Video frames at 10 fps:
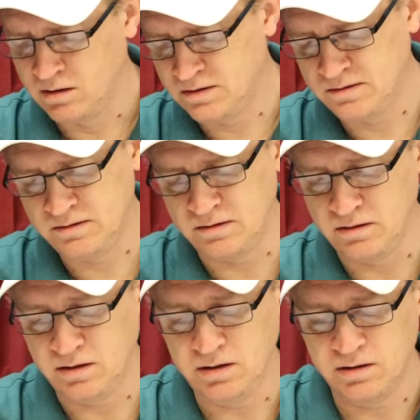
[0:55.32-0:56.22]
Let's see.
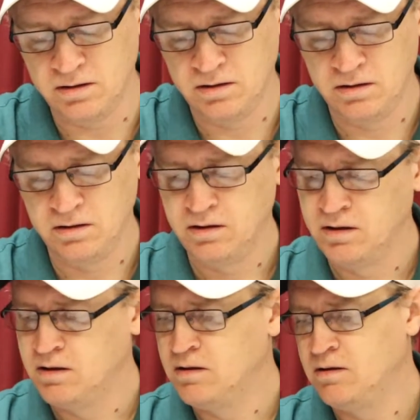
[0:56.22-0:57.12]

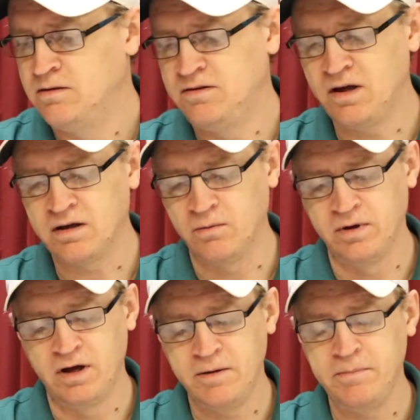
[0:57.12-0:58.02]
Second
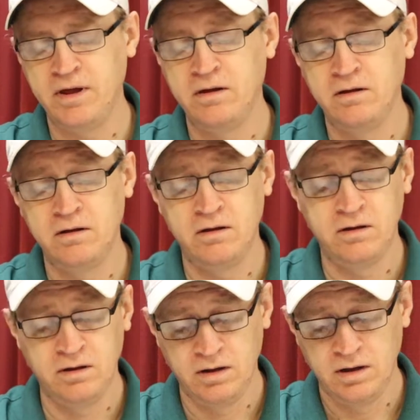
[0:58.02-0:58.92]
one up,
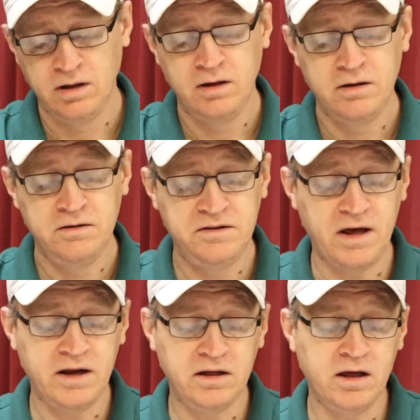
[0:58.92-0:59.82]

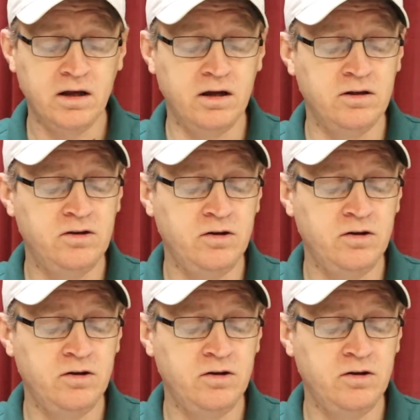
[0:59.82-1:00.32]
Dead Again in